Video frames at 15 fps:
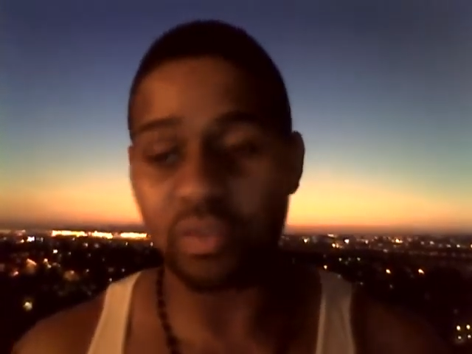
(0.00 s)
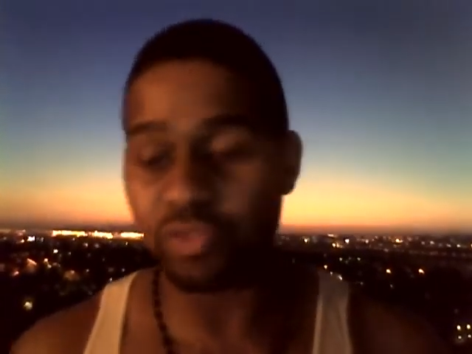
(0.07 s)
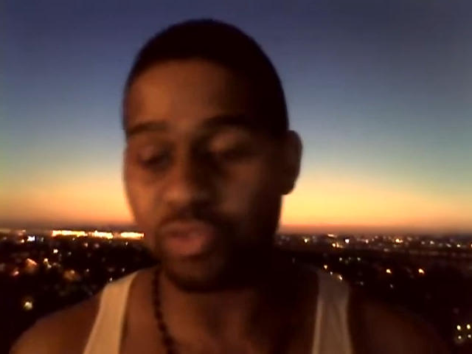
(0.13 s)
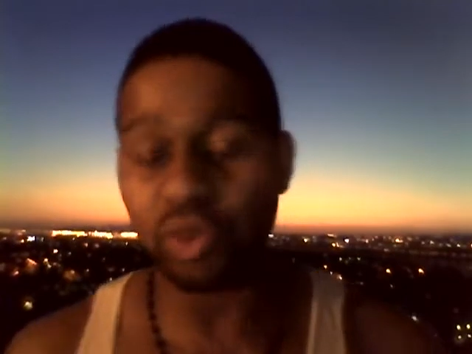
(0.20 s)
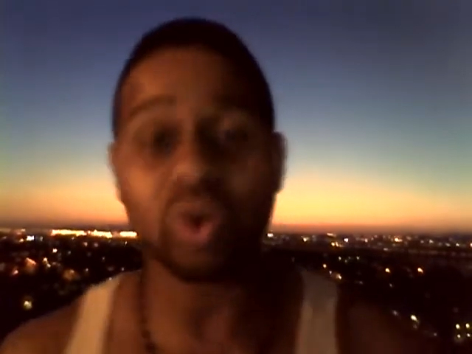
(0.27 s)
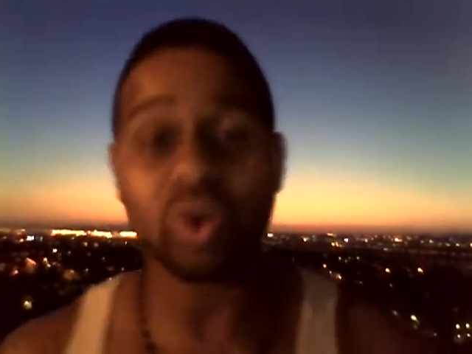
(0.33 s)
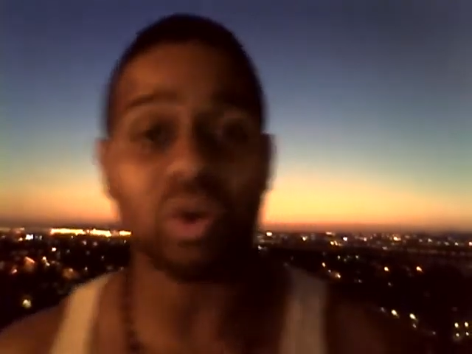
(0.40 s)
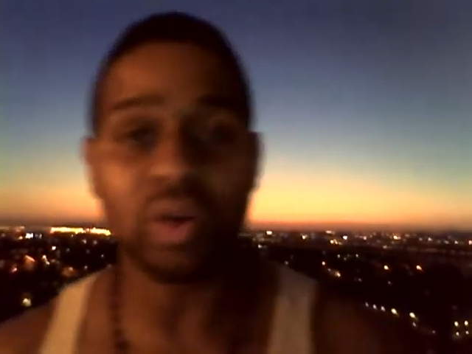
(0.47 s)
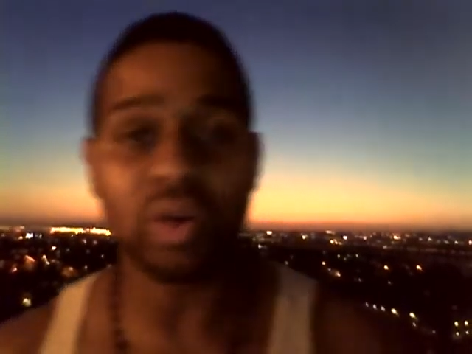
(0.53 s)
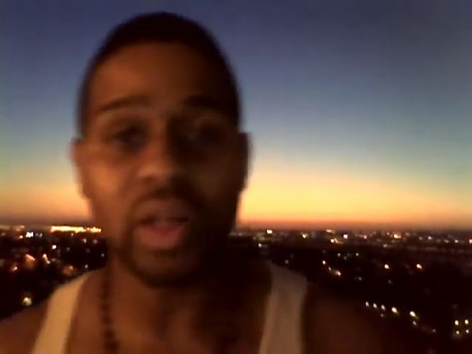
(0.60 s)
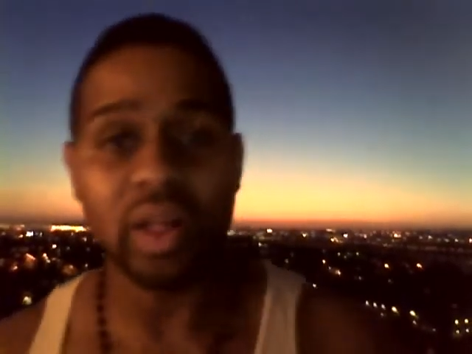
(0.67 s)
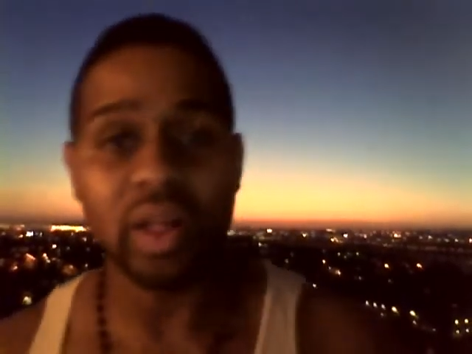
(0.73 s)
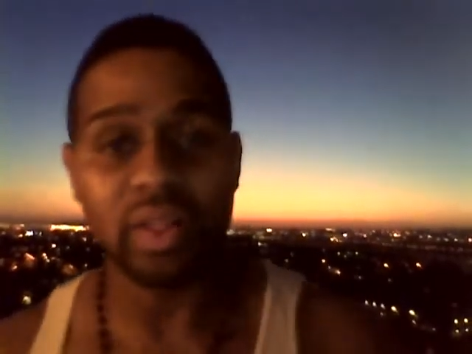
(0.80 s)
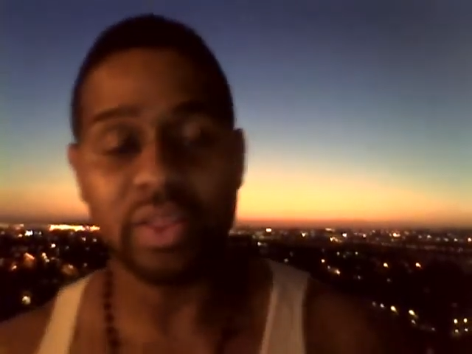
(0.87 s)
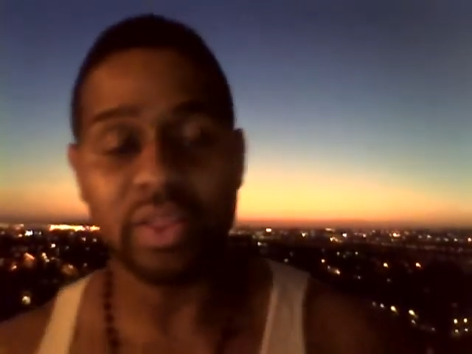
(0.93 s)
fuel
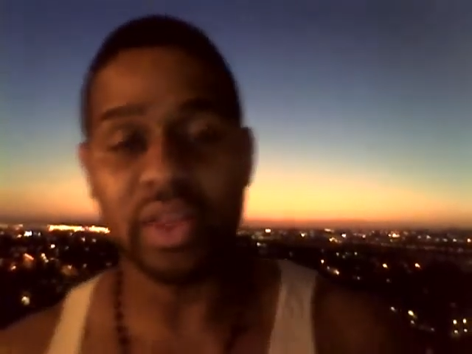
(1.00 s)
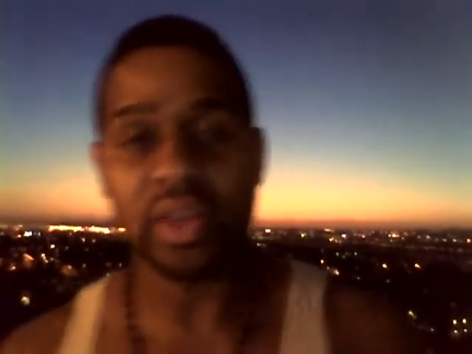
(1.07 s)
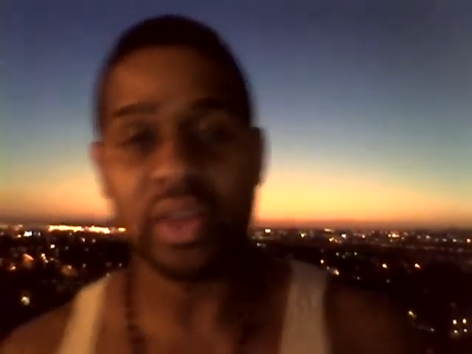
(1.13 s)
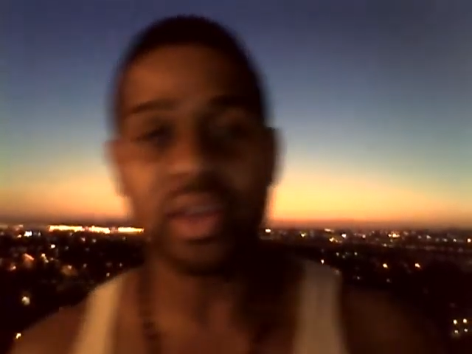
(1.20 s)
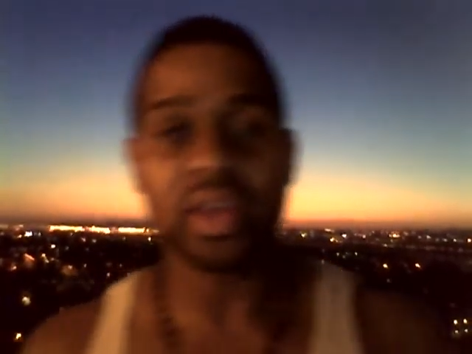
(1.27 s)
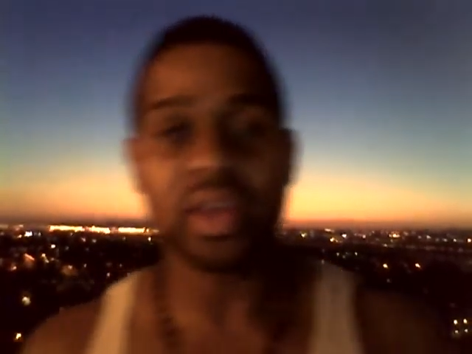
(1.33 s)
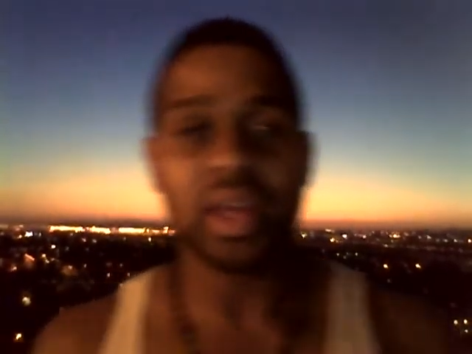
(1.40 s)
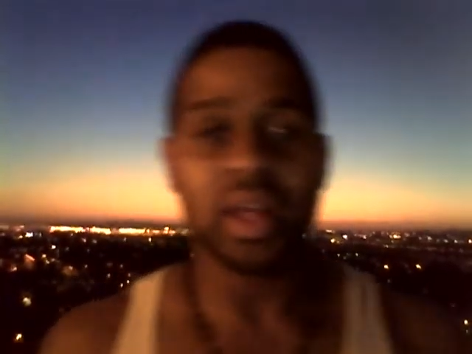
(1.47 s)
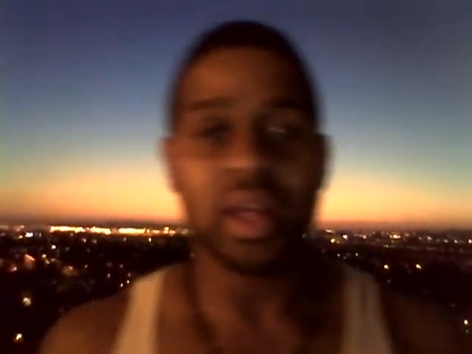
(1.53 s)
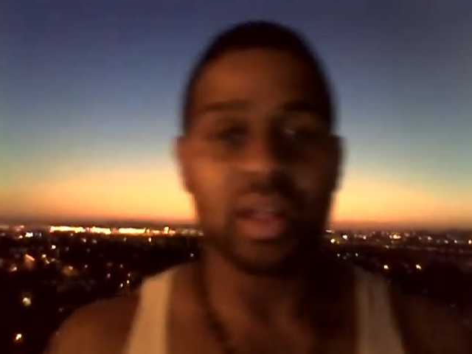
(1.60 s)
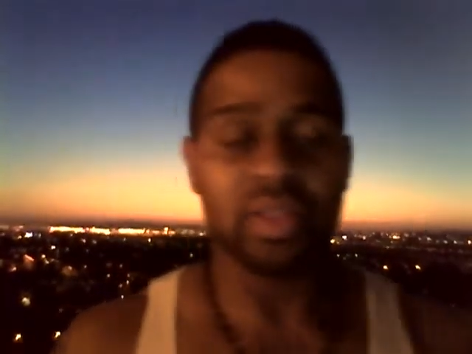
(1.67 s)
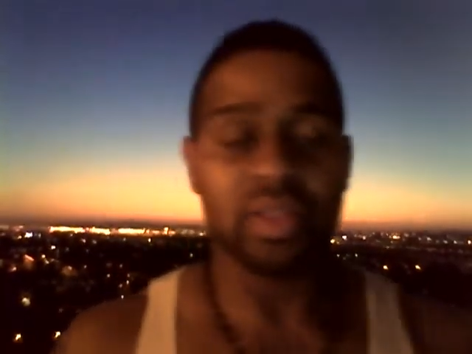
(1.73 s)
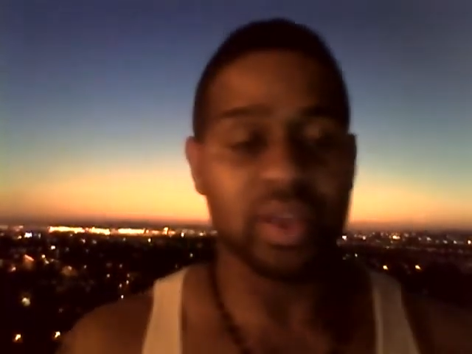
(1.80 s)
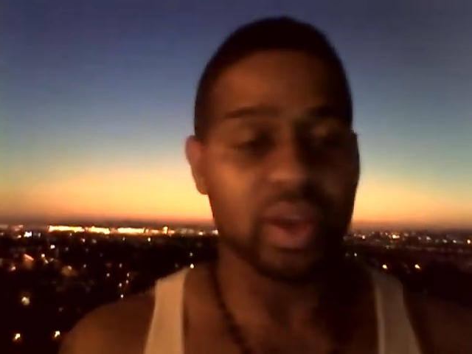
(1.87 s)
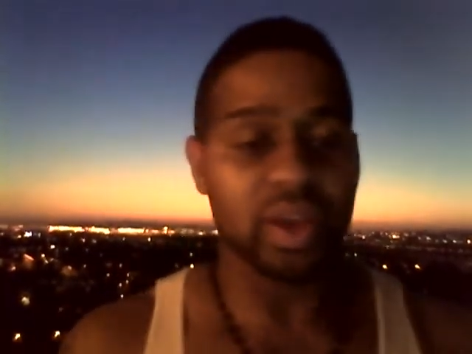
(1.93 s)
the
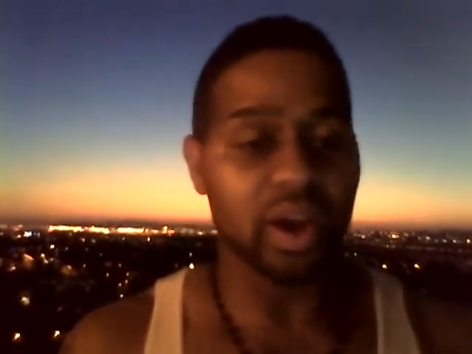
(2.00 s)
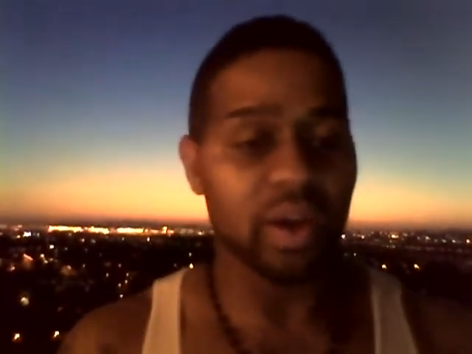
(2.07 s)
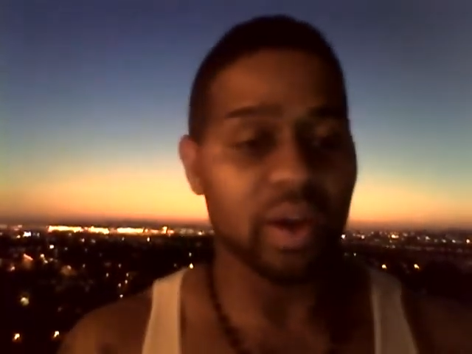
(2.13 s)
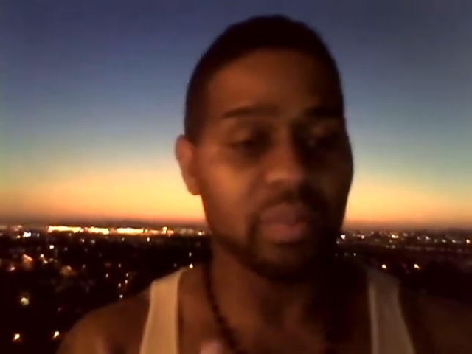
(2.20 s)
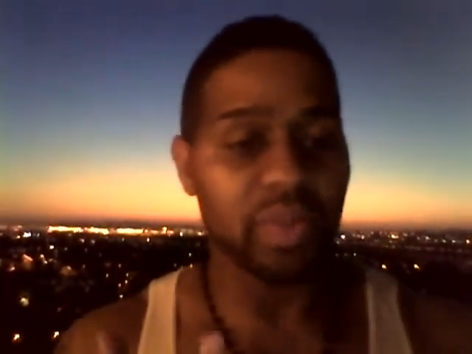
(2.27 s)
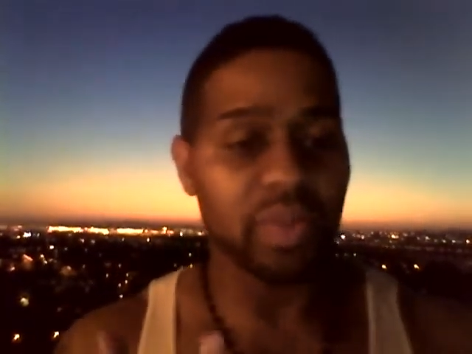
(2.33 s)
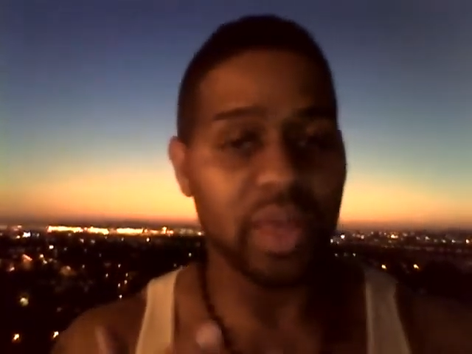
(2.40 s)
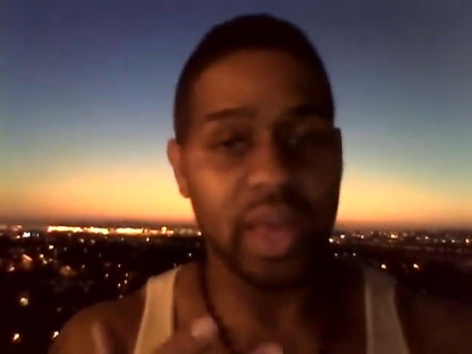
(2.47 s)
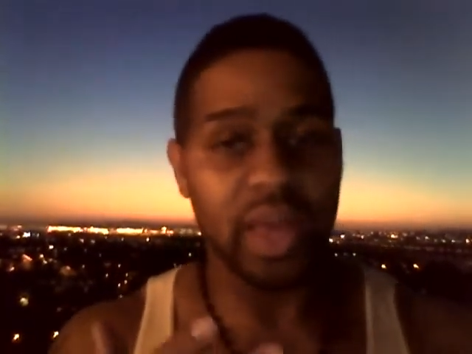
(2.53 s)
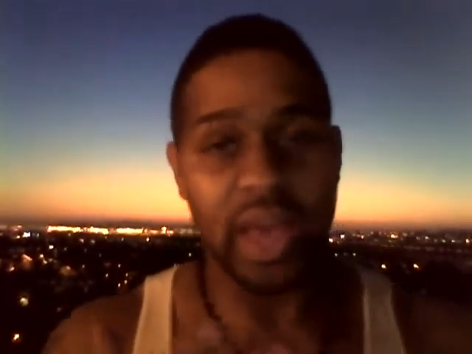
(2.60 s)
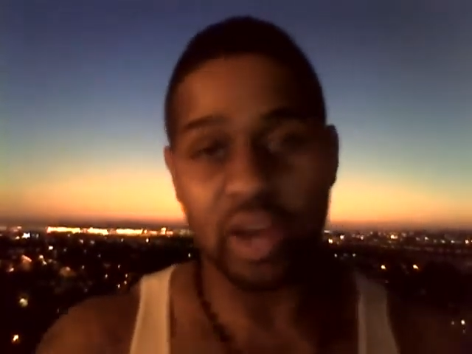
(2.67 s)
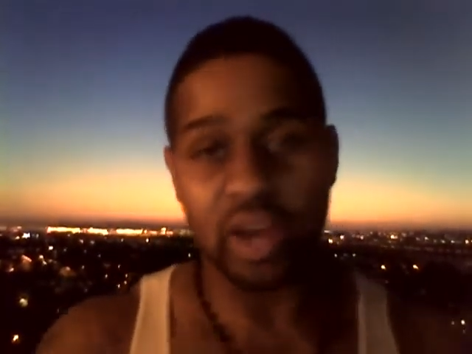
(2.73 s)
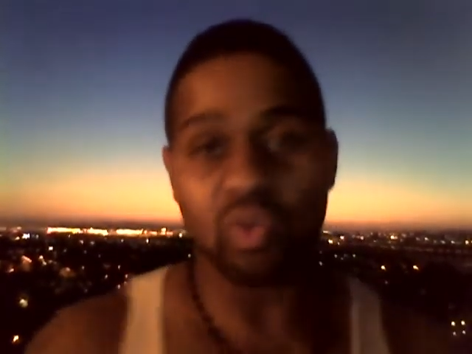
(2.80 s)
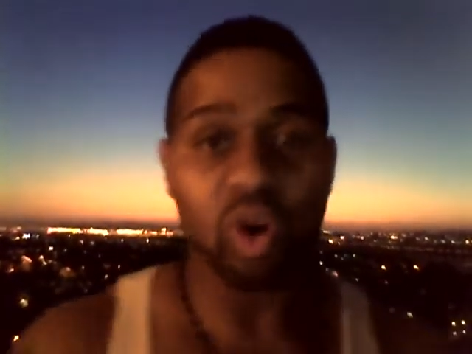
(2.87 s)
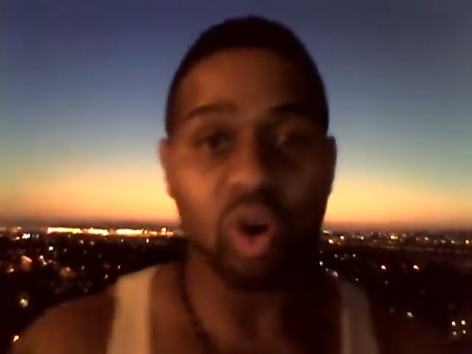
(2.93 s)

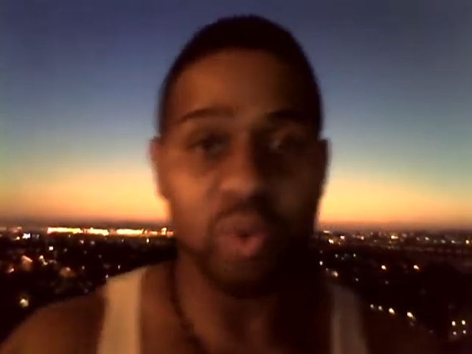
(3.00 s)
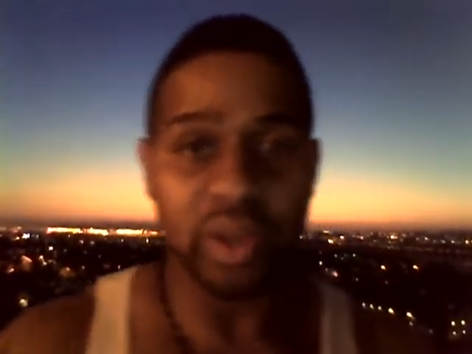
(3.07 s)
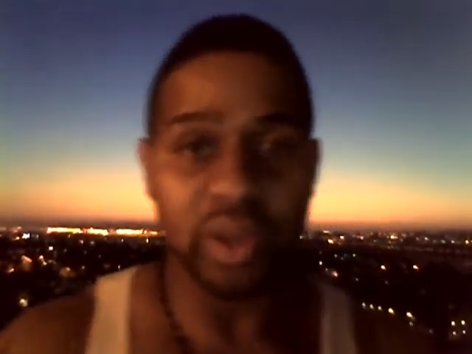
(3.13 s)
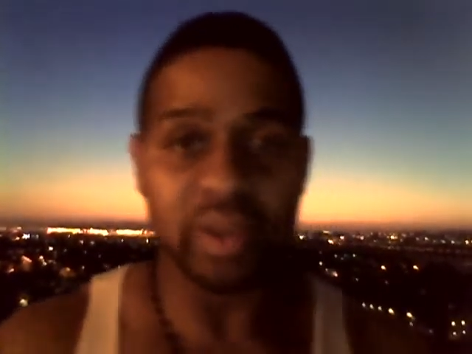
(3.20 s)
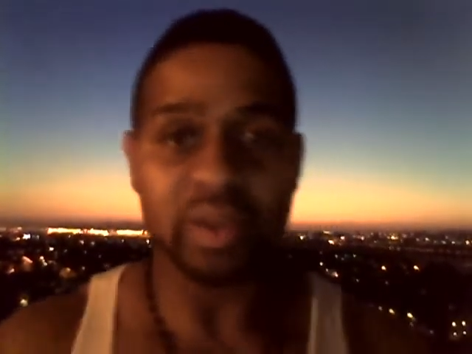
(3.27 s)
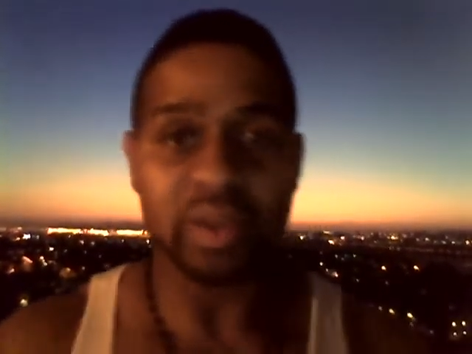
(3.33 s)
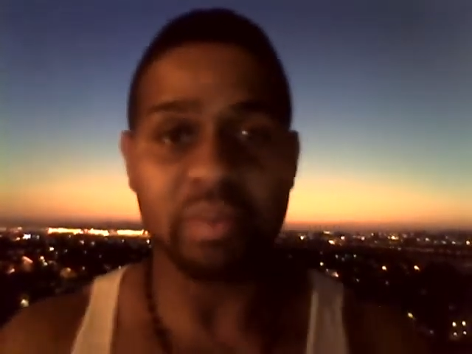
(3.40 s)
anaerobic